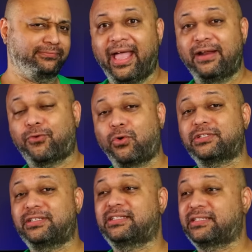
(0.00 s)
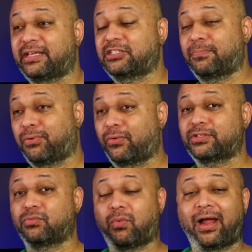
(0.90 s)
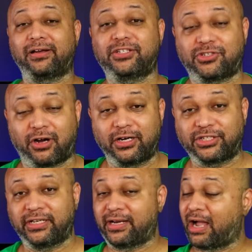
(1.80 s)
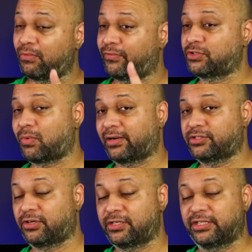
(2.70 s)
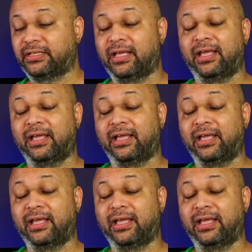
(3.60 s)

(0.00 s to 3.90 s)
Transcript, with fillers: And of course, this thing supports wireless charging, not reverse wireless charging.